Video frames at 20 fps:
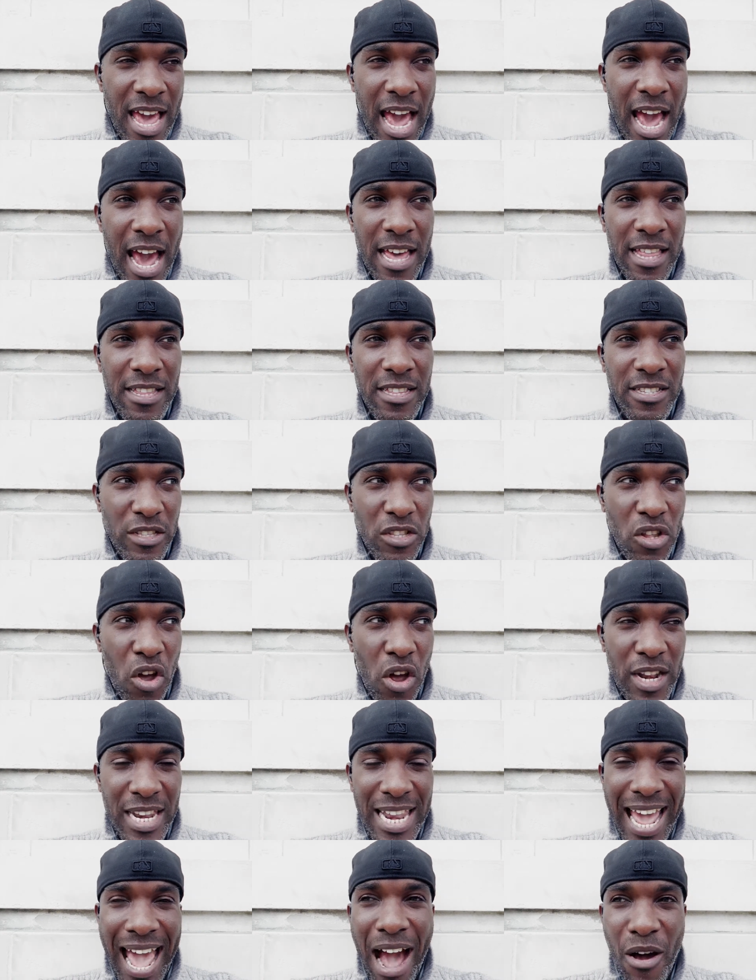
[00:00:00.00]
and
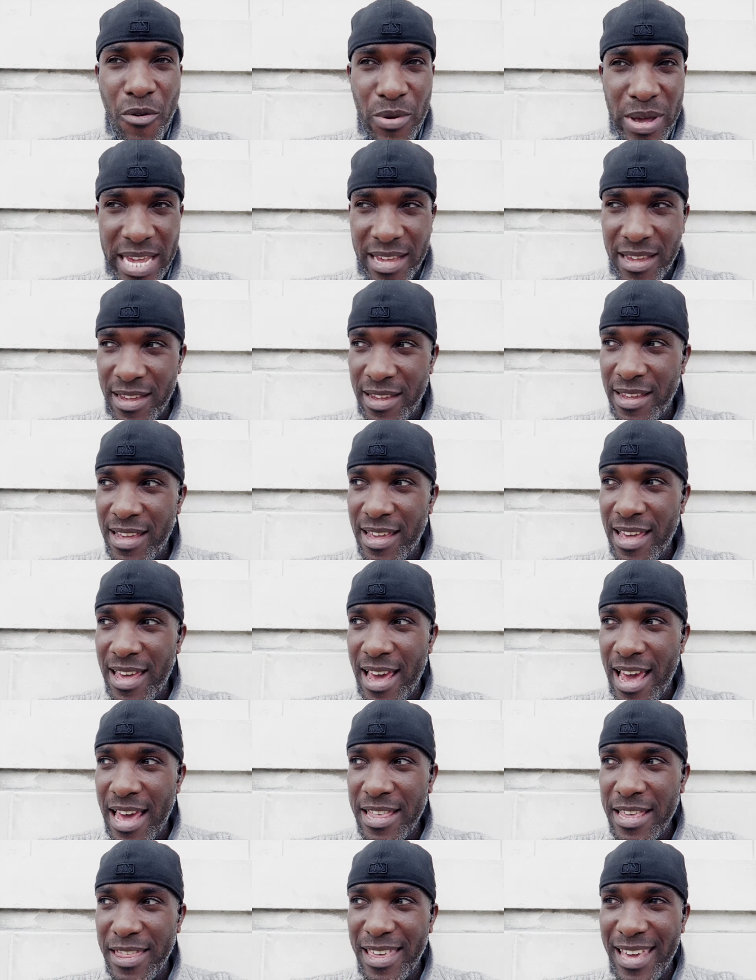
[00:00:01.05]
not allowing
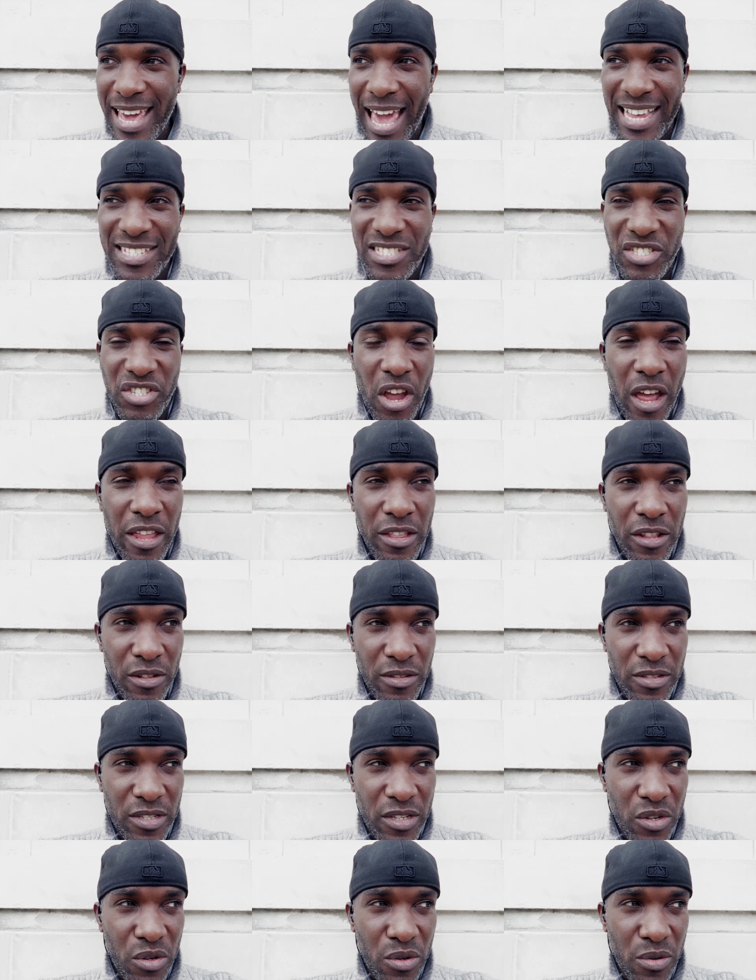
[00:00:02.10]
anything
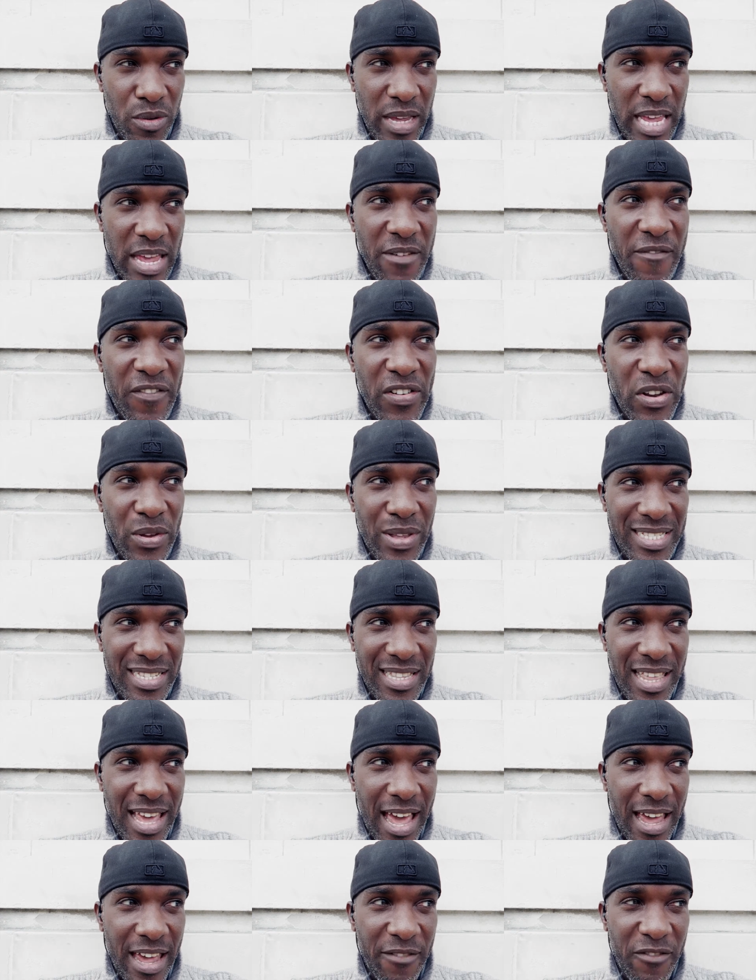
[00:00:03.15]
external to influence
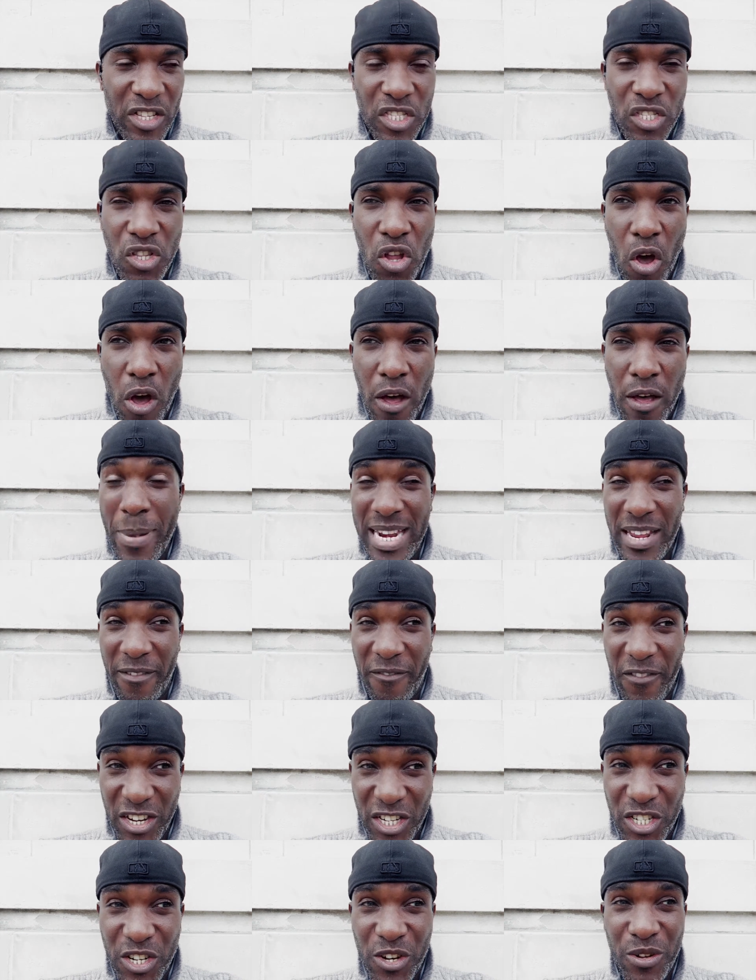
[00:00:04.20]
that if it's not
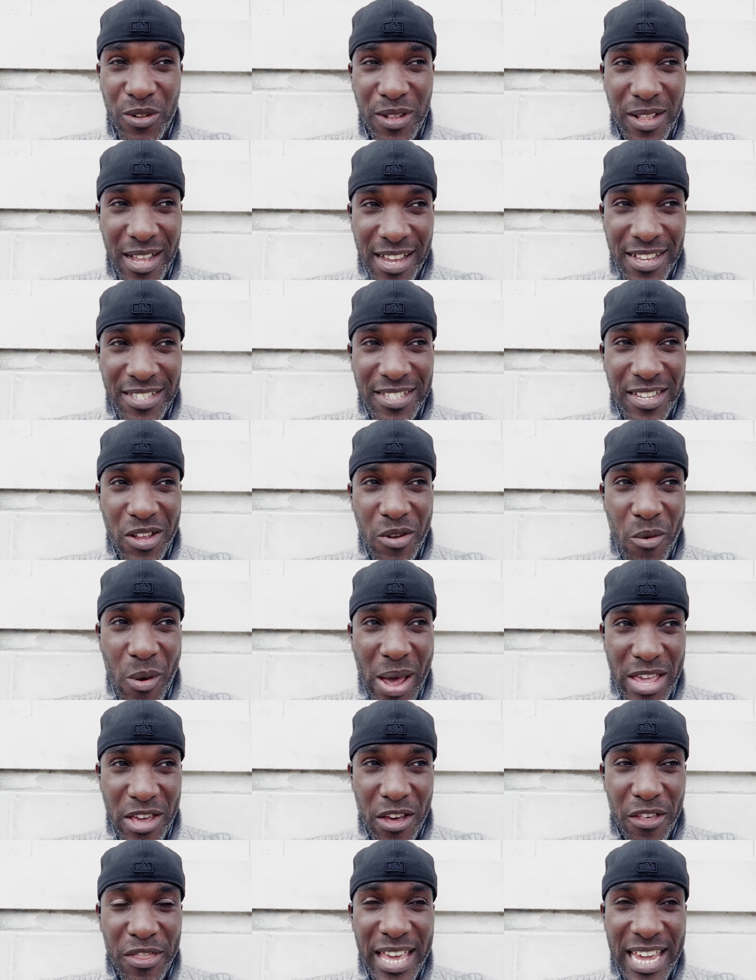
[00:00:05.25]
beneficial to the way
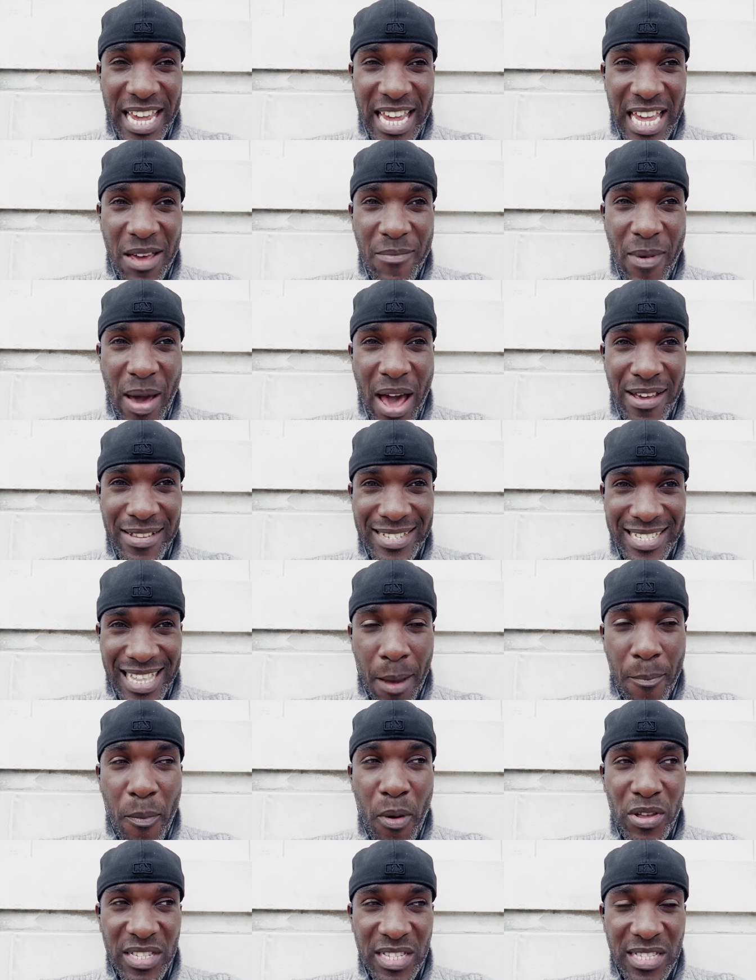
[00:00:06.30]
you're thinking about it to
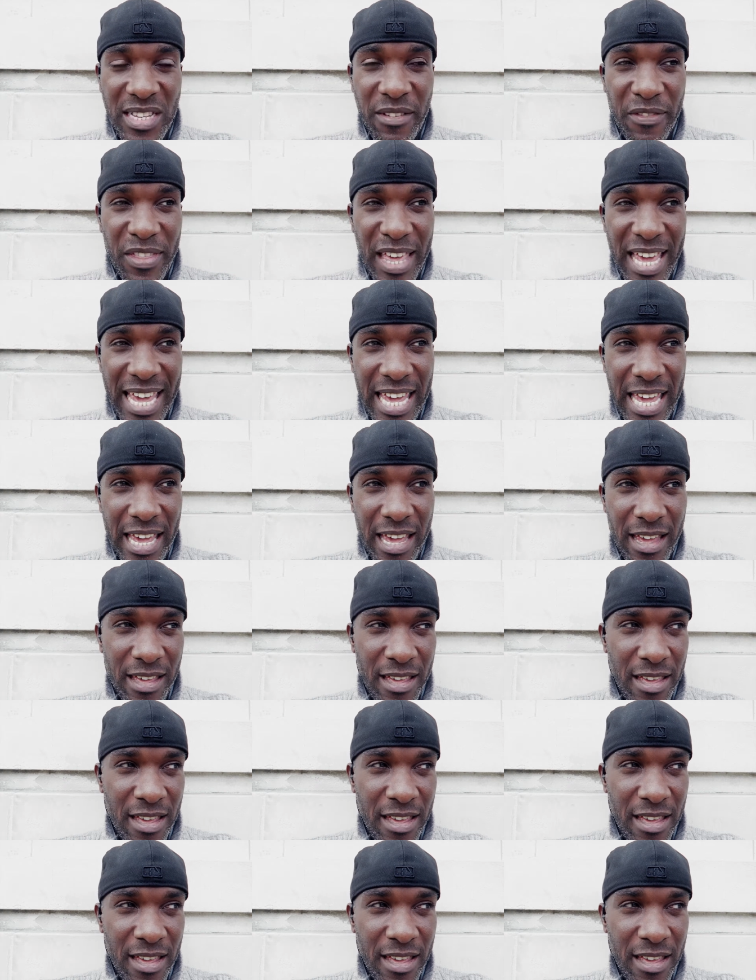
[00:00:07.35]
that positive thinking